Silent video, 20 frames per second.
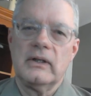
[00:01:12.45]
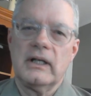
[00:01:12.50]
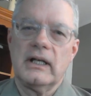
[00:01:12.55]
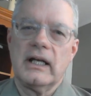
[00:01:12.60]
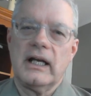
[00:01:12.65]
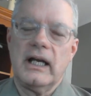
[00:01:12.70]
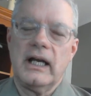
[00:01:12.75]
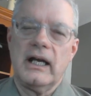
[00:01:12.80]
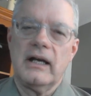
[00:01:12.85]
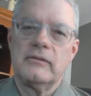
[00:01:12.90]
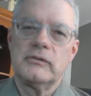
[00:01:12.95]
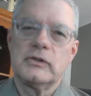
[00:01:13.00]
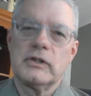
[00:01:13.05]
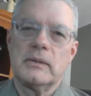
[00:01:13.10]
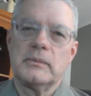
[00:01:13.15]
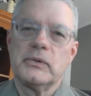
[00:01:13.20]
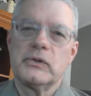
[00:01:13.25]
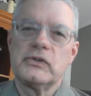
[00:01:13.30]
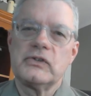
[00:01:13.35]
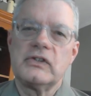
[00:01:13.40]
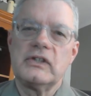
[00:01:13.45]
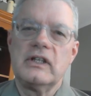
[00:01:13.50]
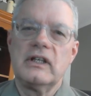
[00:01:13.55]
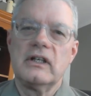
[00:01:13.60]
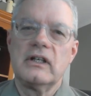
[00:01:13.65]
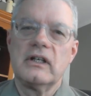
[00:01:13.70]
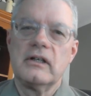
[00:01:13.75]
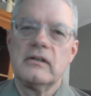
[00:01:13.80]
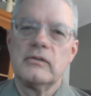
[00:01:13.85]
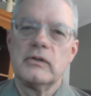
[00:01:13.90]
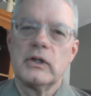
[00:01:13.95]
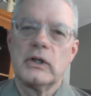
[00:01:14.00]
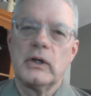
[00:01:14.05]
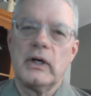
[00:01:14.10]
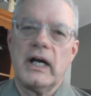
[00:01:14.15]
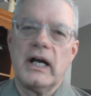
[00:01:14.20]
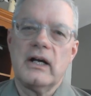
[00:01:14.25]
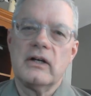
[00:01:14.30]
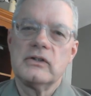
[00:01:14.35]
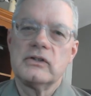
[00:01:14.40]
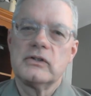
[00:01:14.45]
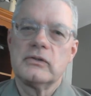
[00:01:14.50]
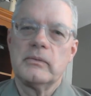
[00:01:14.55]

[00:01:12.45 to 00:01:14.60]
and I have trouble seeing over crowds